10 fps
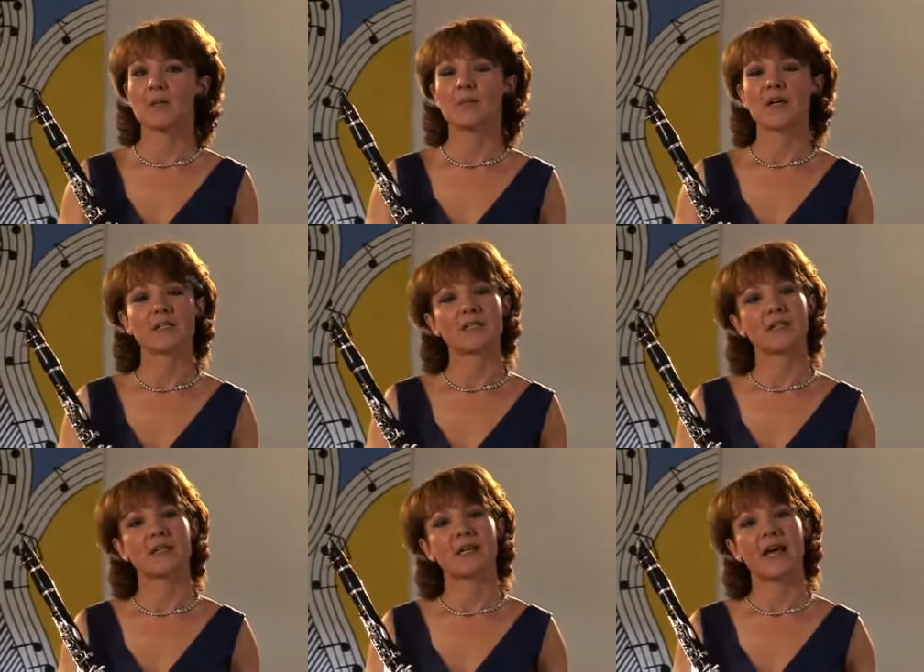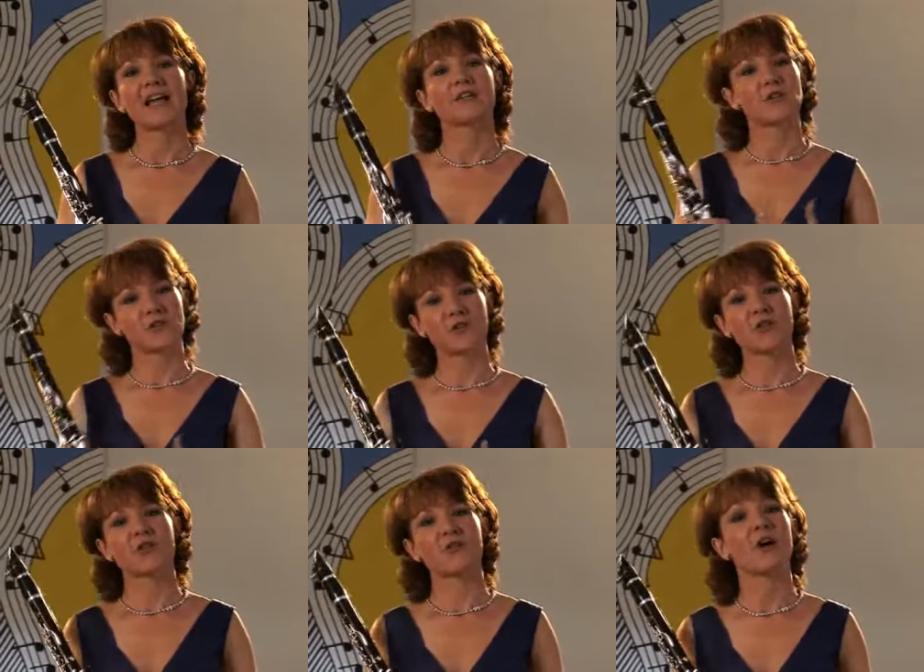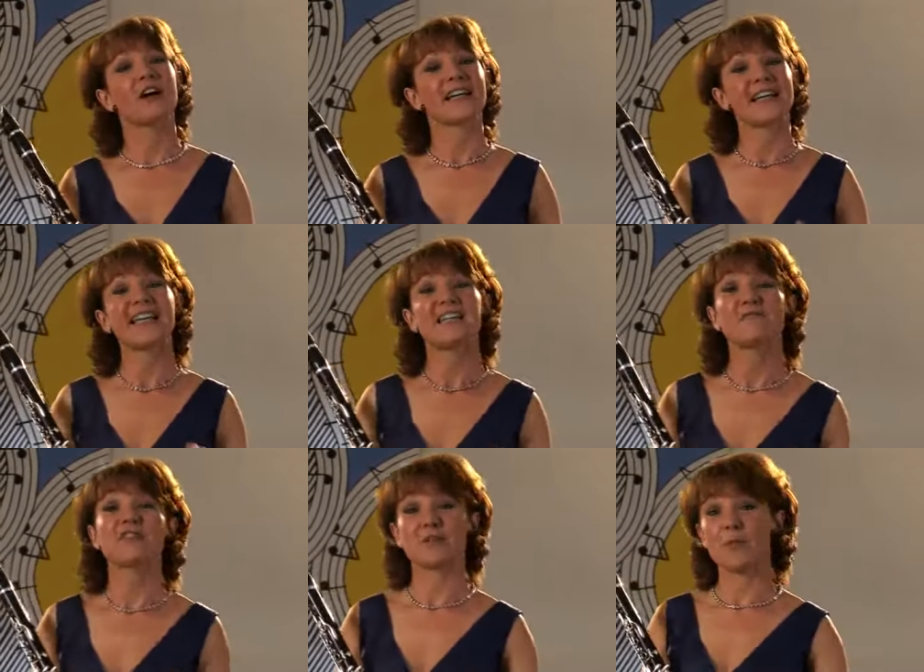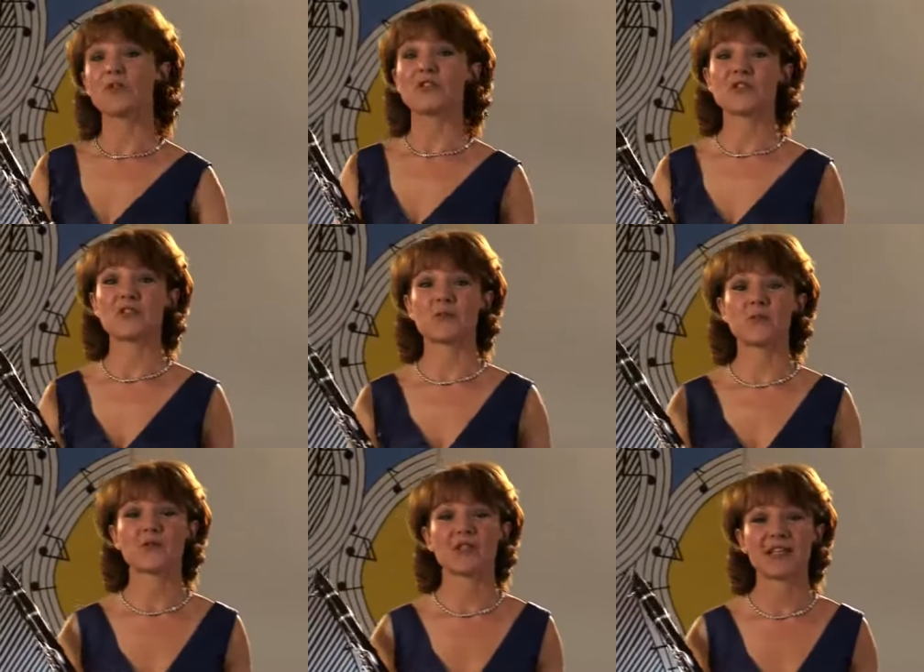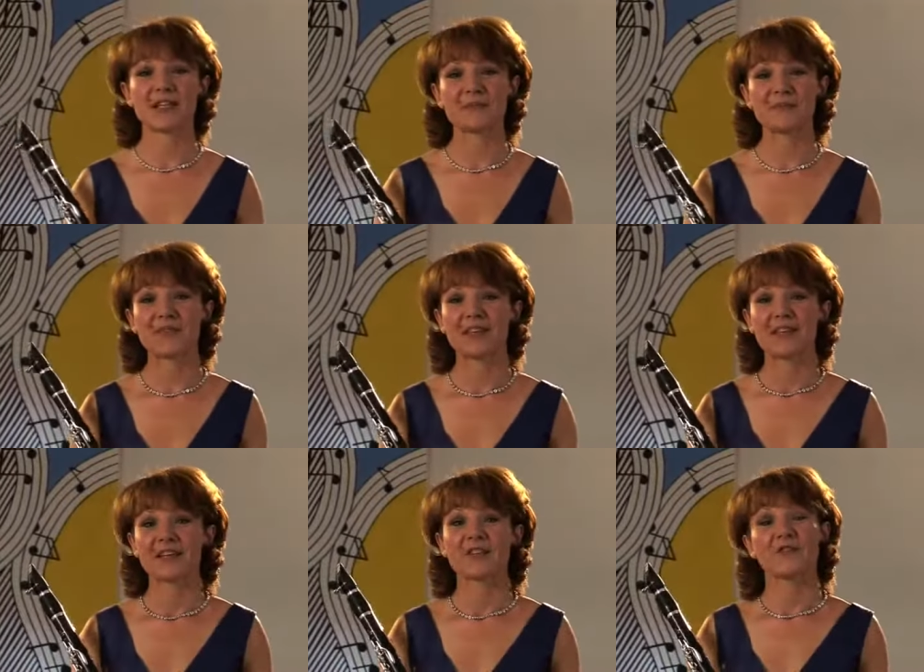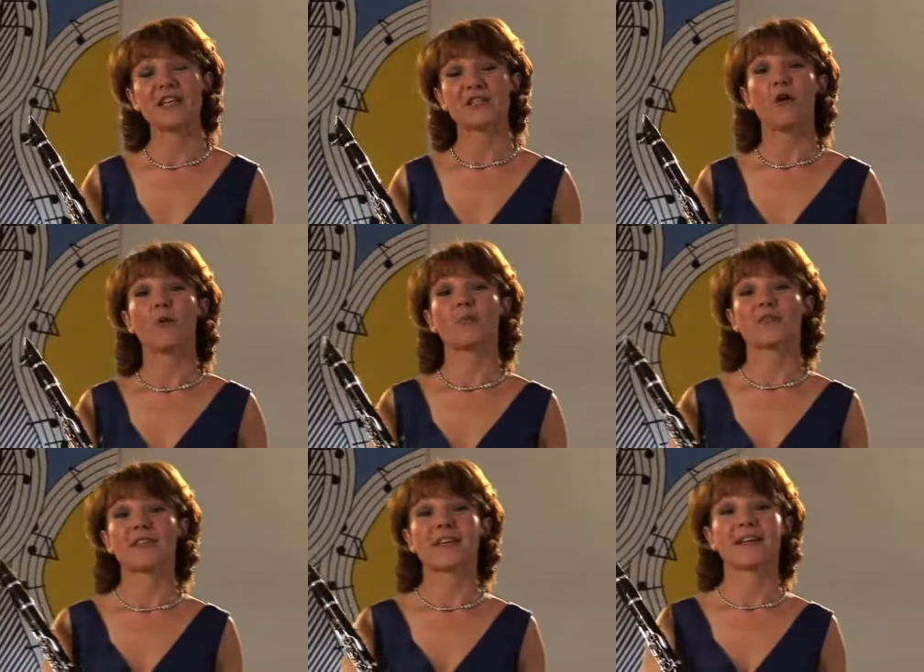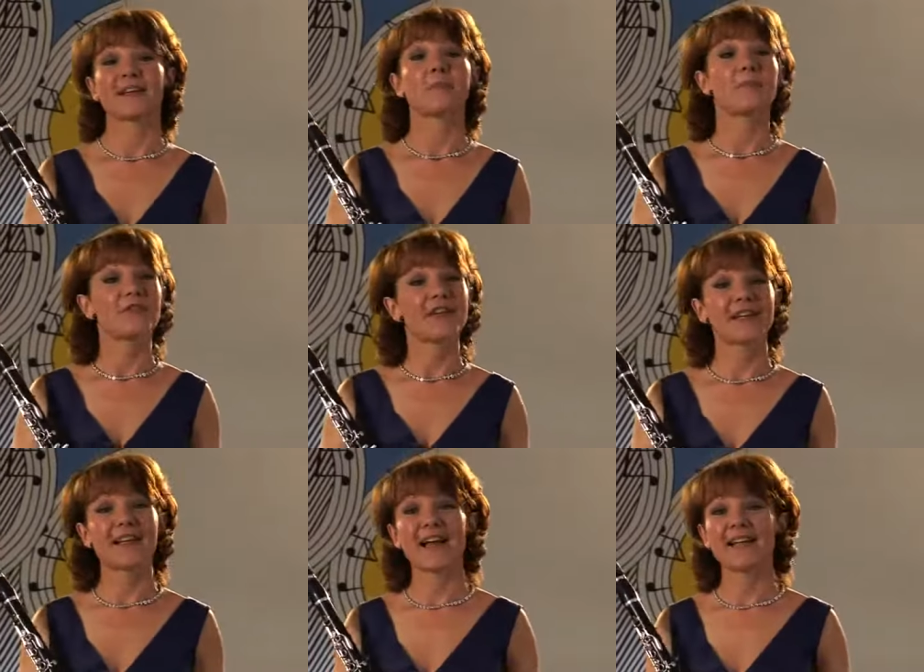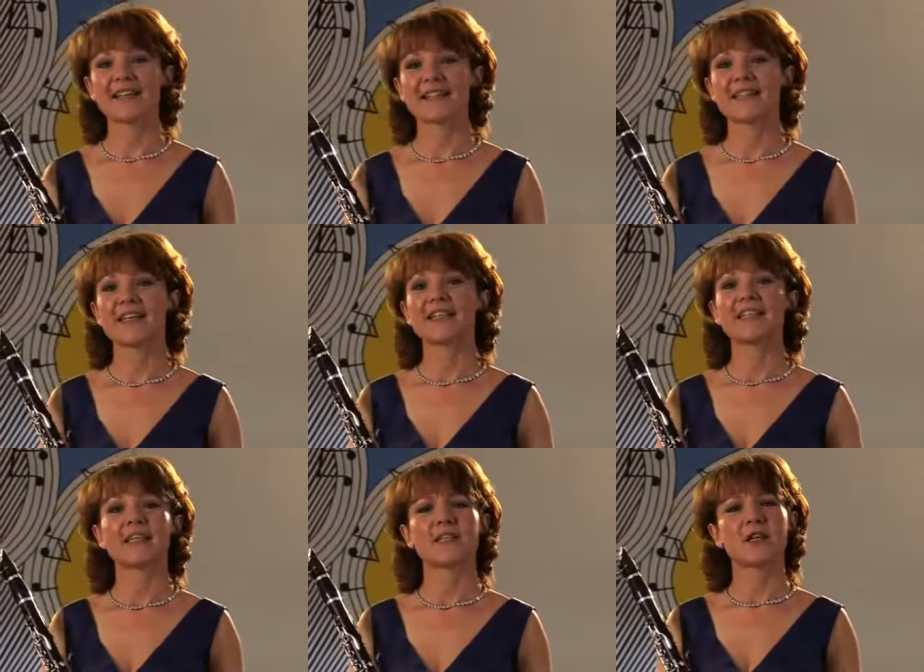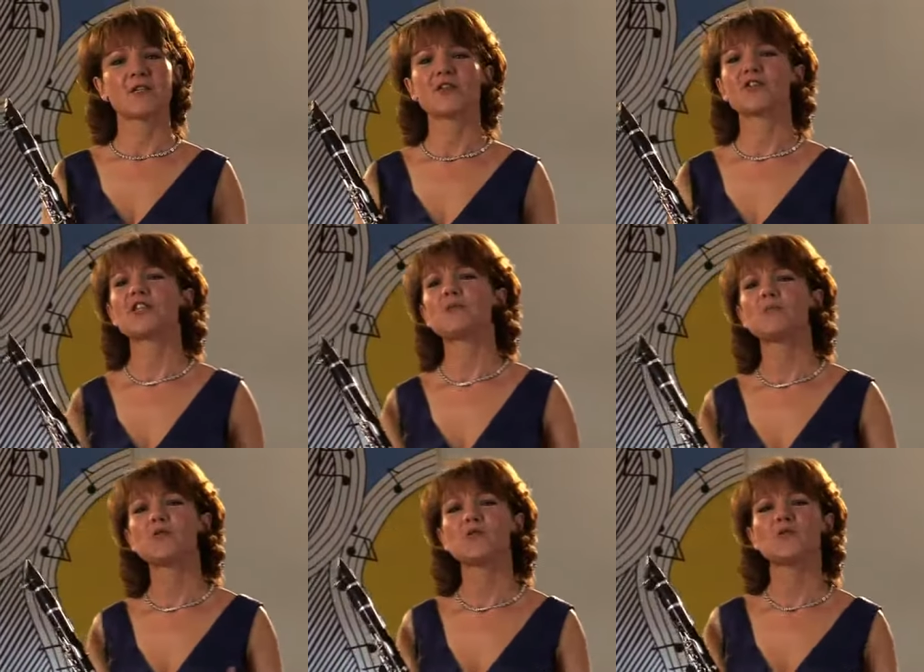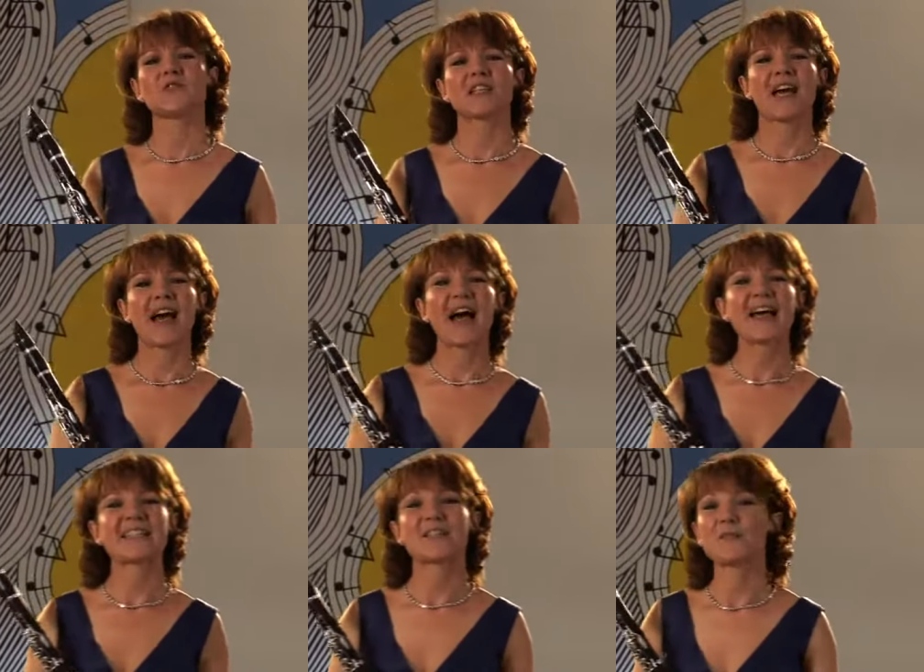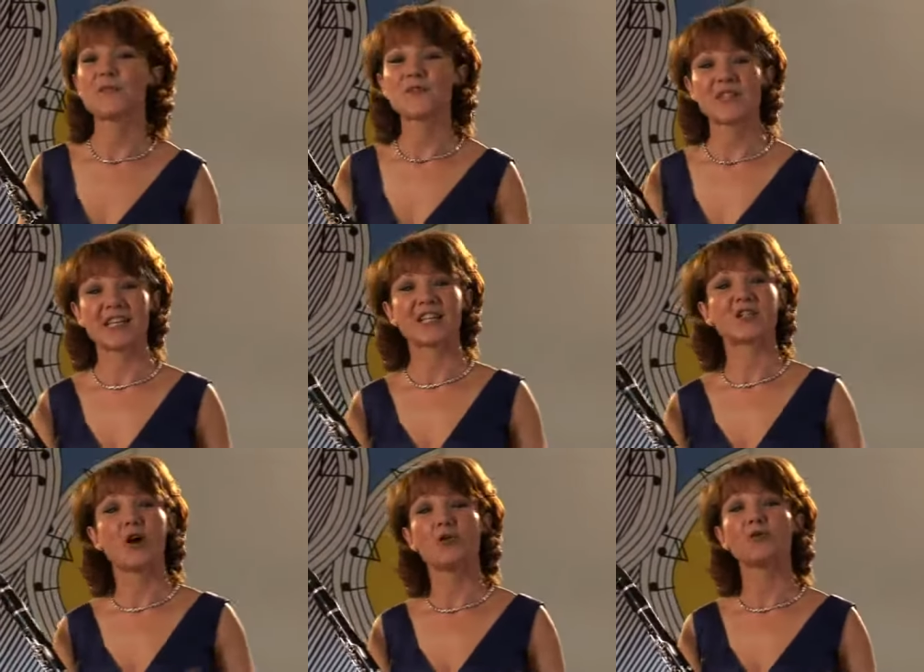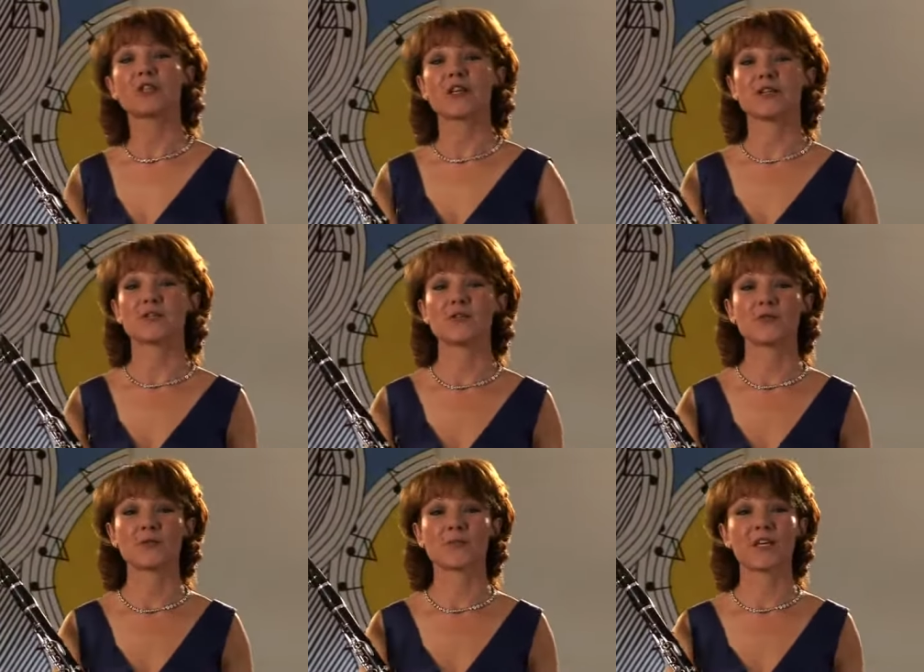but actions that are in response to the music. The great opera singer Maria Callas said that she moved as the music told her to.